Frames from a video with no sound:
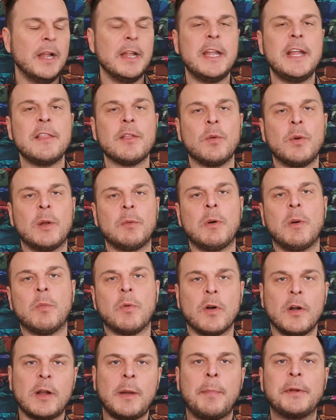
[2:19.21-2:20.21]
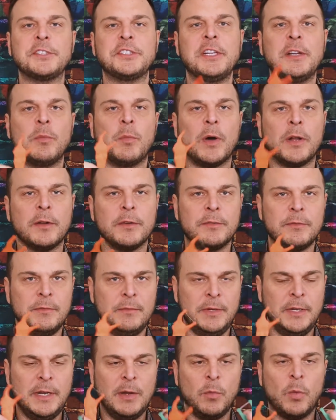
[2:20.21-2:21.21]
Either one will work, but you need one
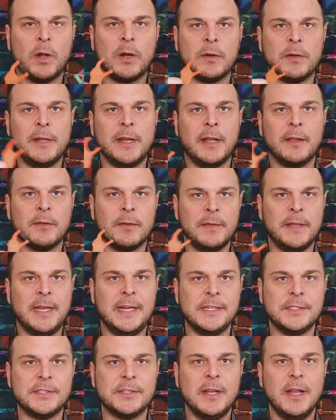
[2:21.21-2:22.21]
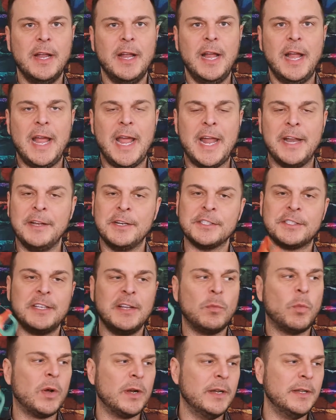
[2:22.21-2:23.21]
or the other of these, and you just
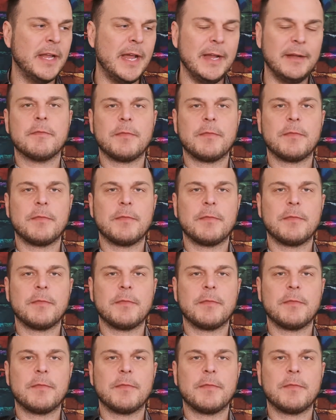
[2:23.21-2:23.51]
need one a day.